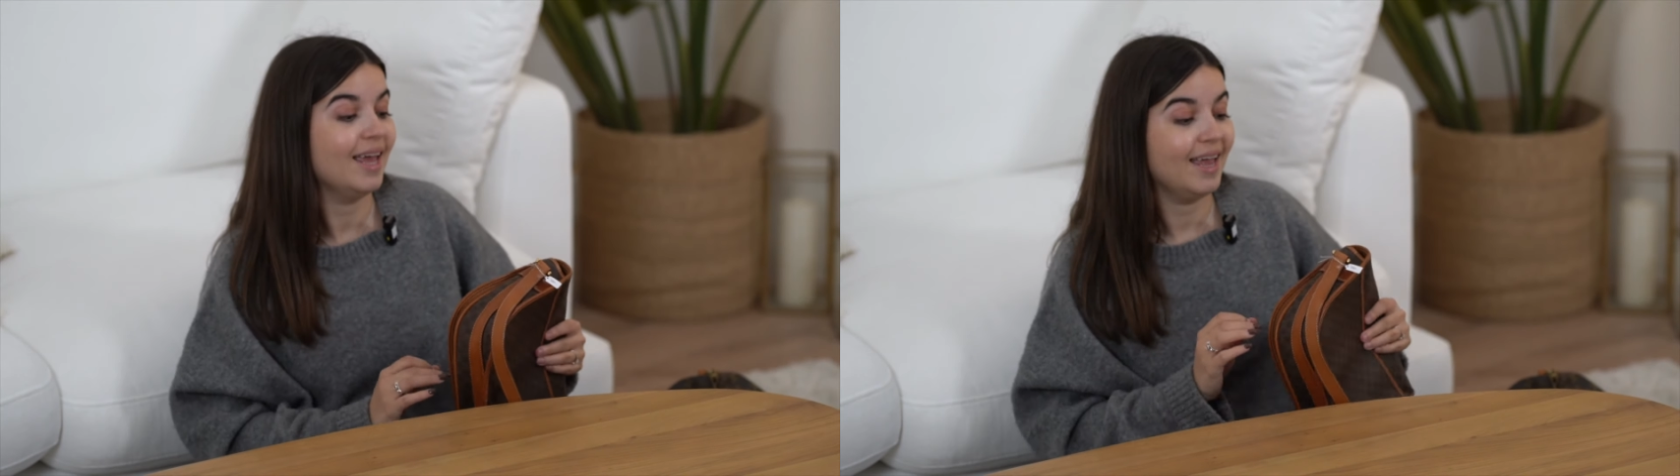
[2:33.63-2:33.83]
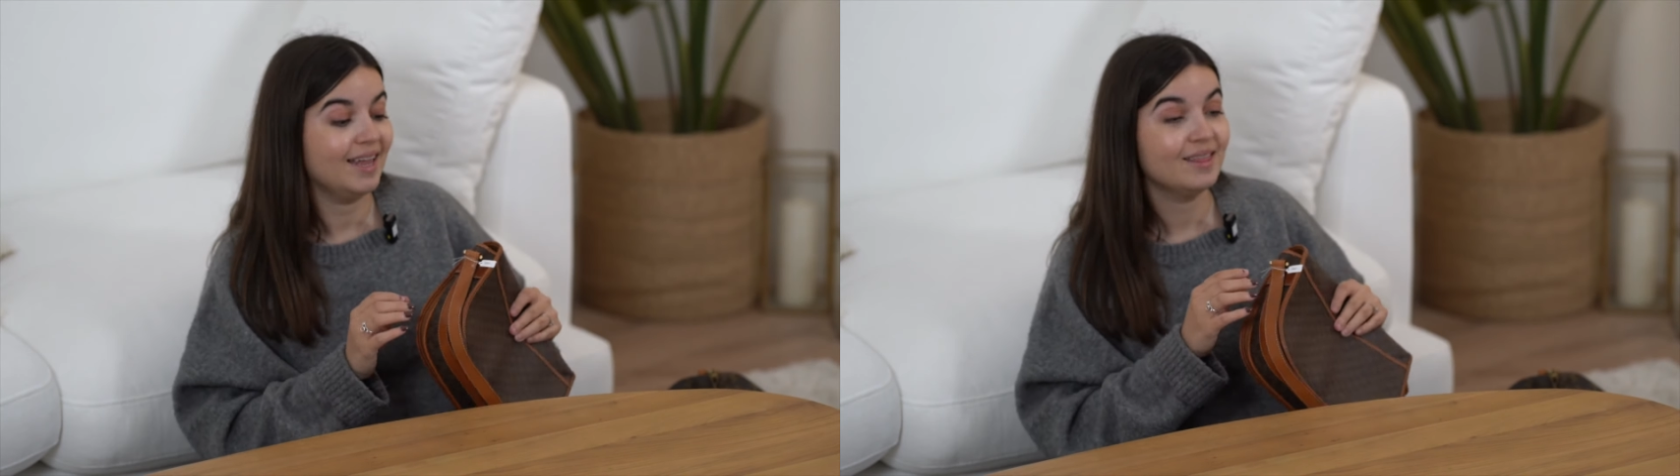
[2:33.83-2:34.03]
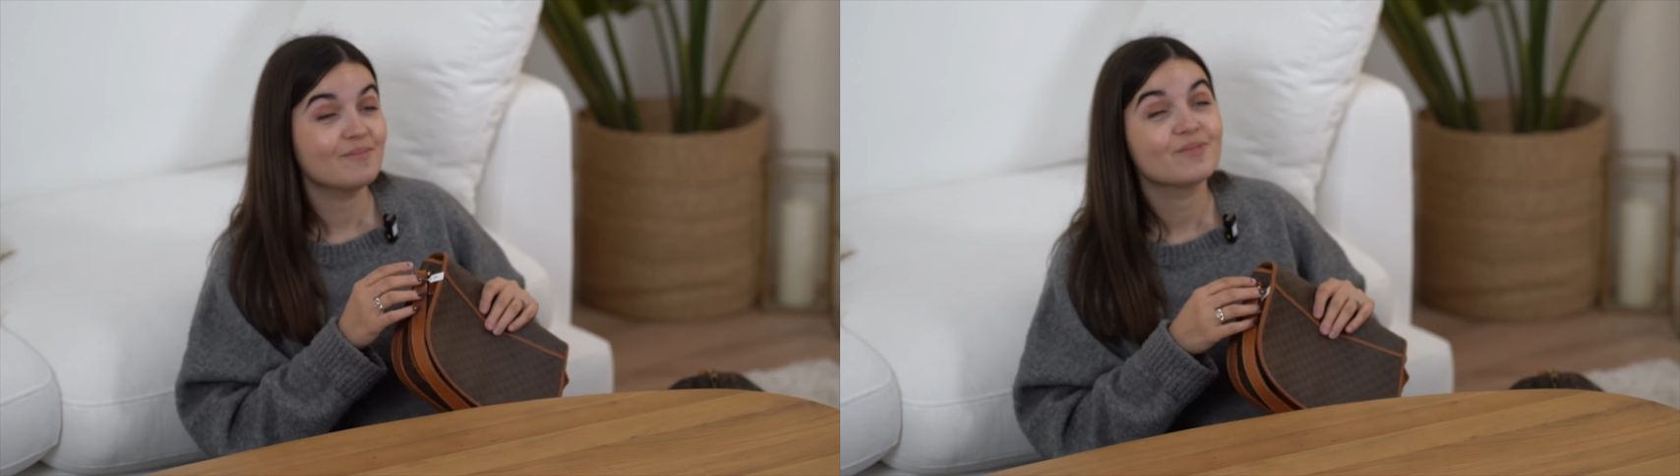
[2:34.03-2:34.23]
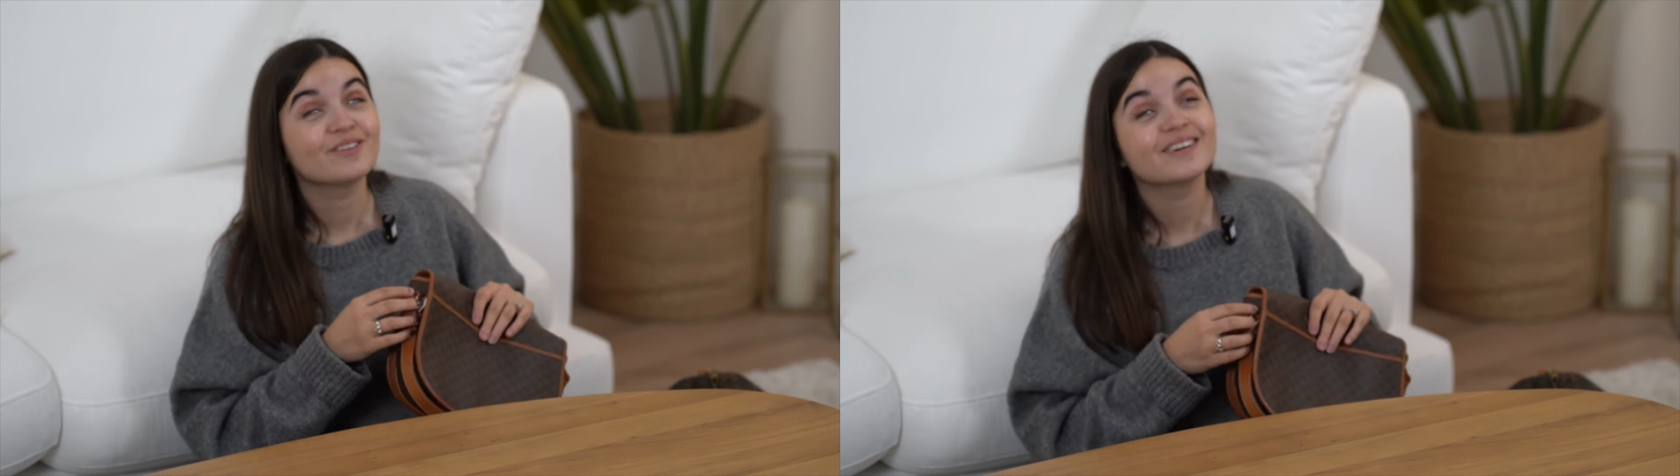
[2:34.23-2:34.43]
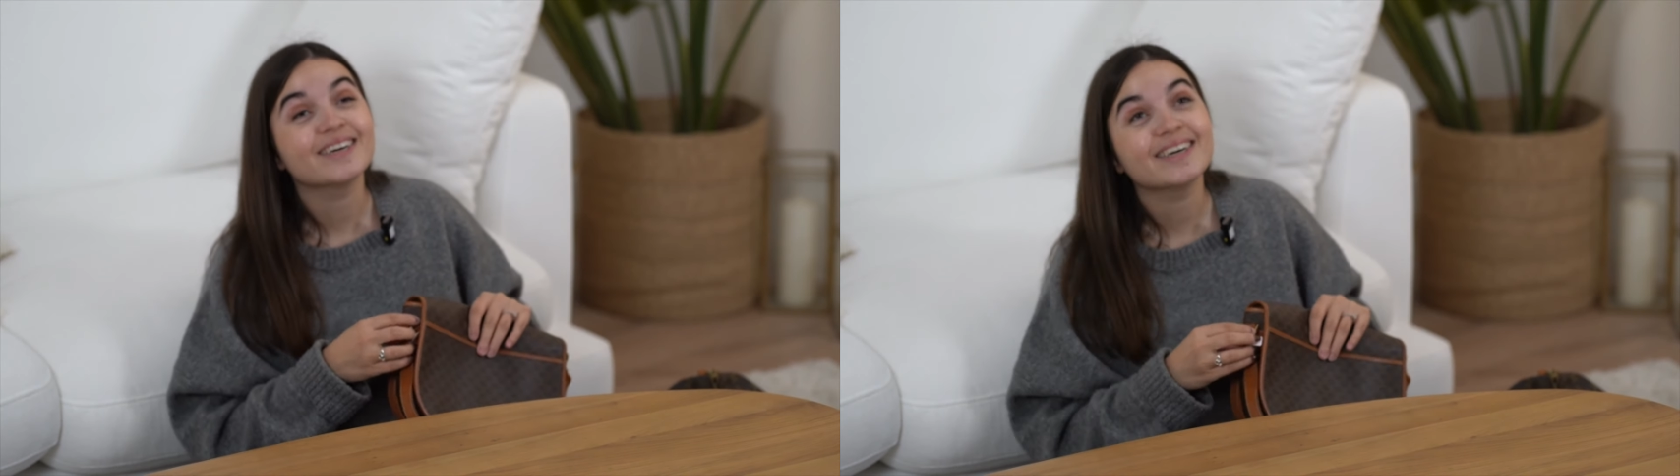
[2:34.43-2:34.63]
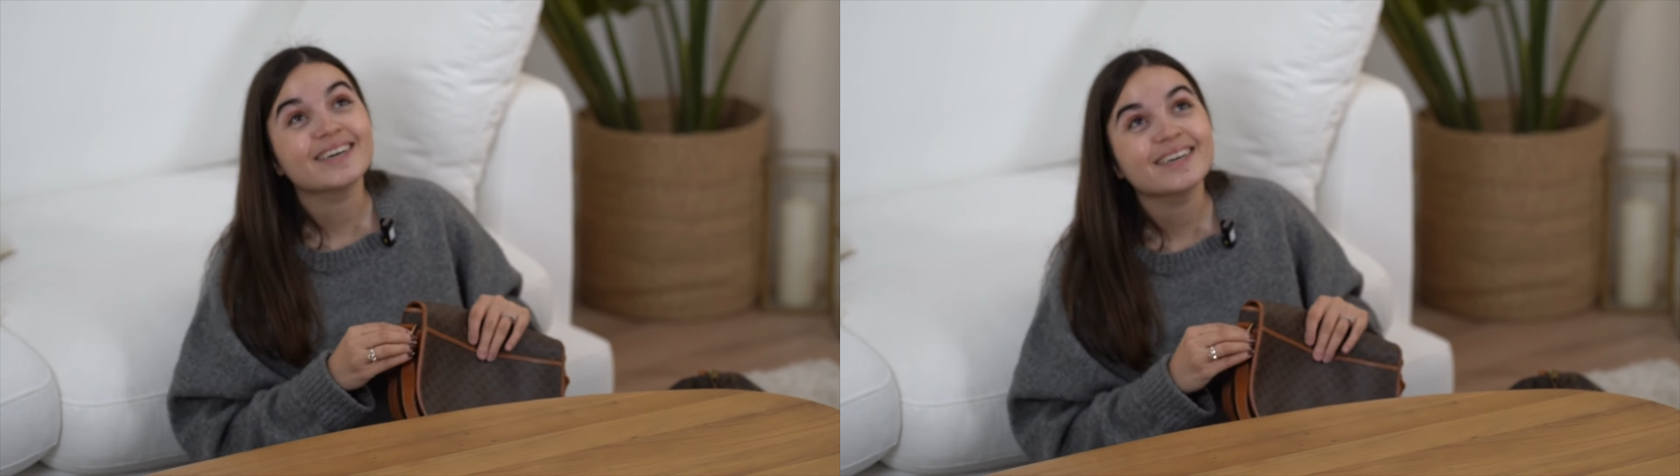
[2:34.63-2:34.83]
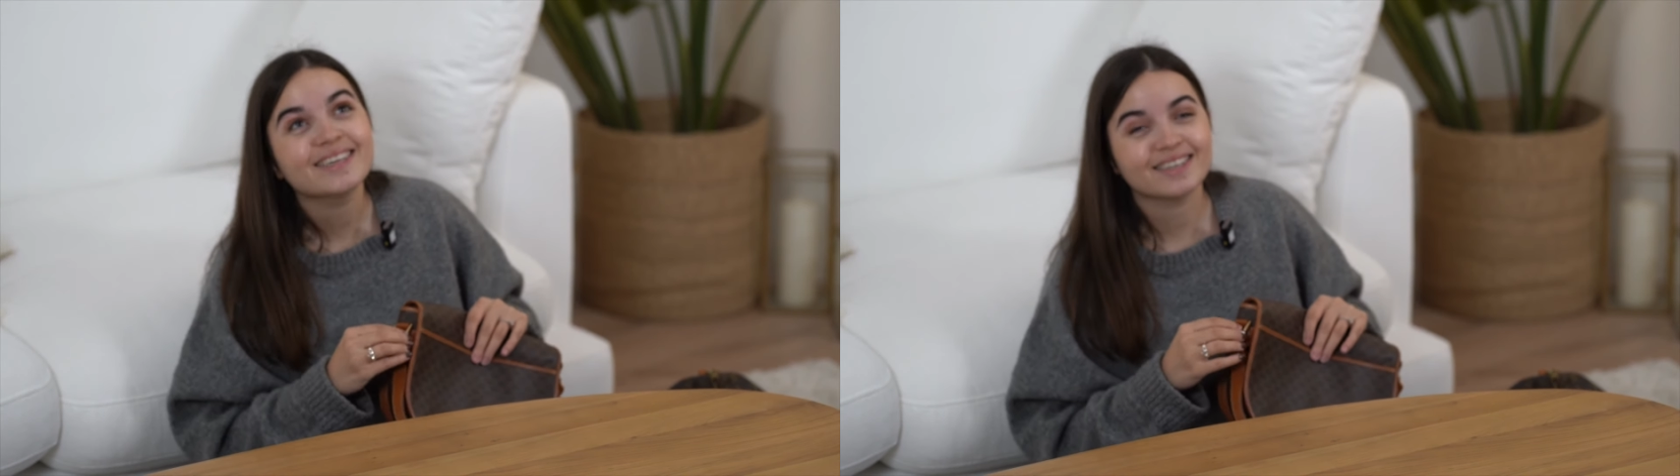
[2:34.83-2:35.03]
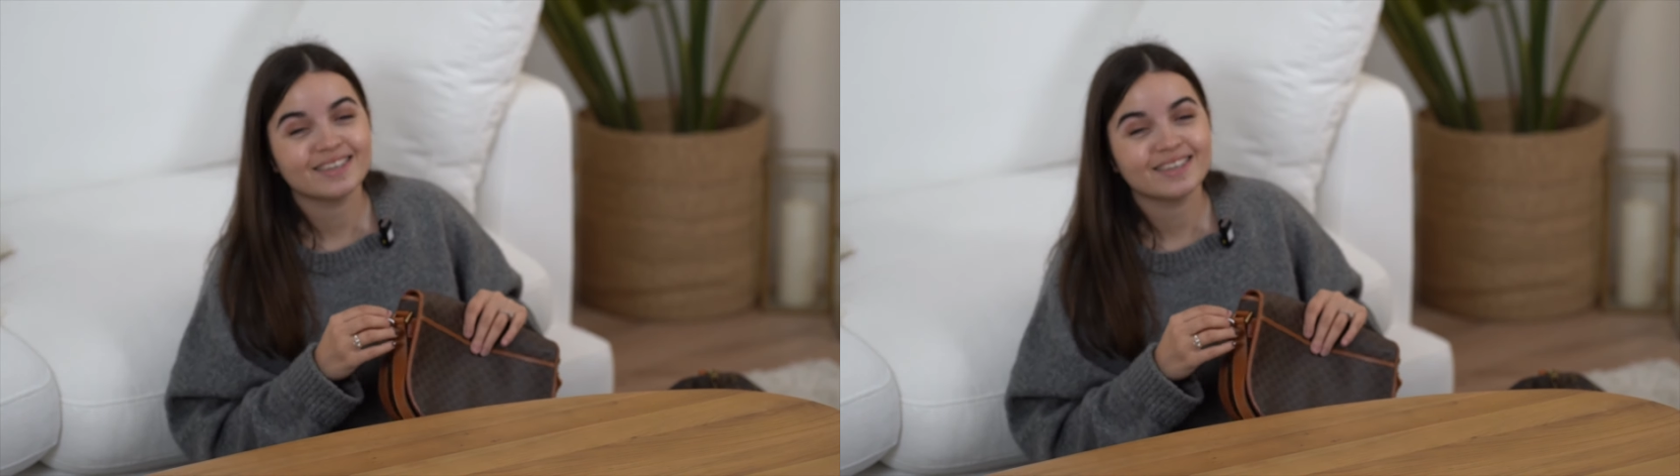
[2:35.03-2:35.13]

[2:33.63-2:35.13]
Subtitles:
And the price,